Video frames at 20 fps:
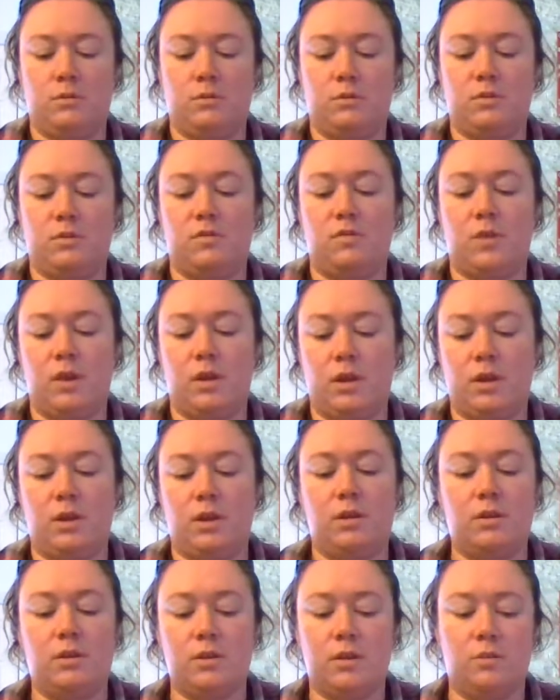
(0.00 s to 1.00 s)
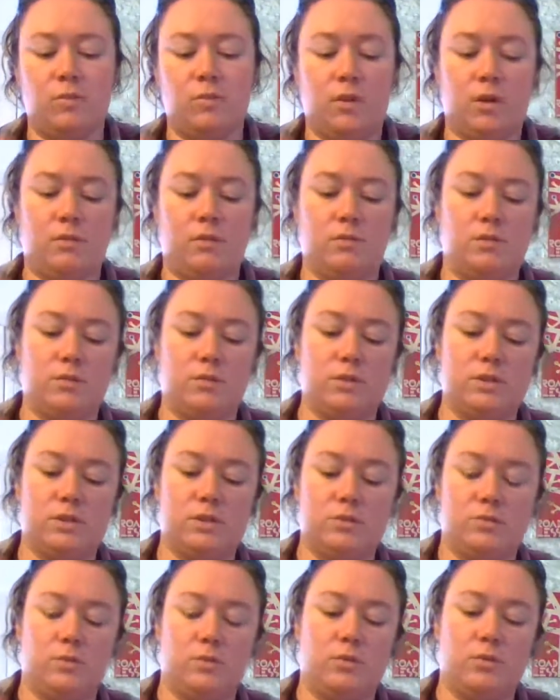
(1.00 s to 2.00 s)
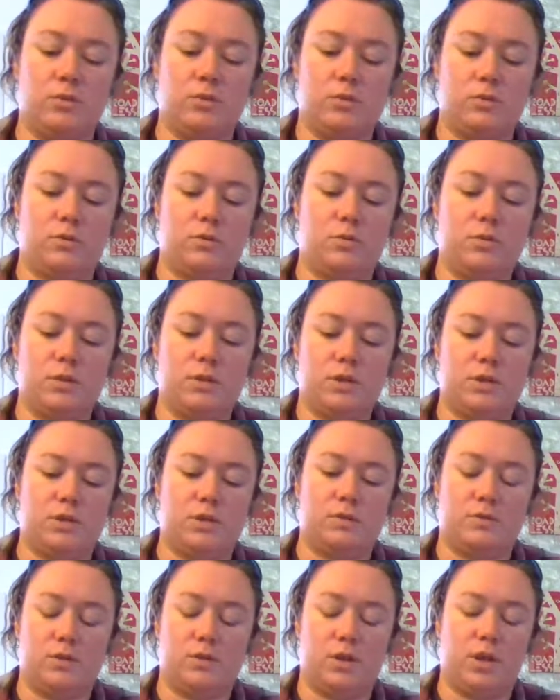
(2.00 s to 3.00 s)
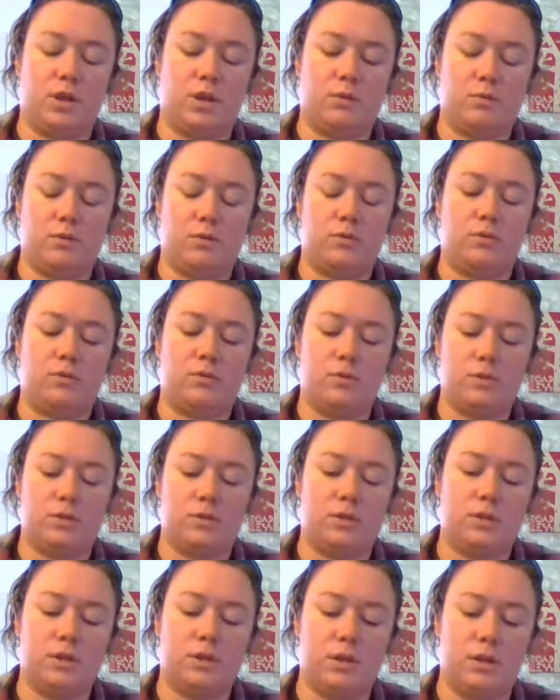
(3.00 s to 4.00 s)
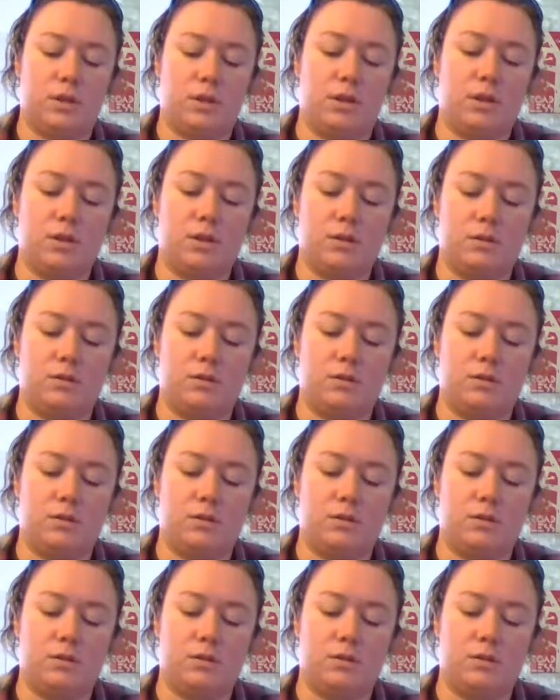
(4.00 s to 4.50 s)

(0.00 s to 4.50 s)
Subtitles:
Divine, can we have a Wisdom Oracle, please, for Capricorn today?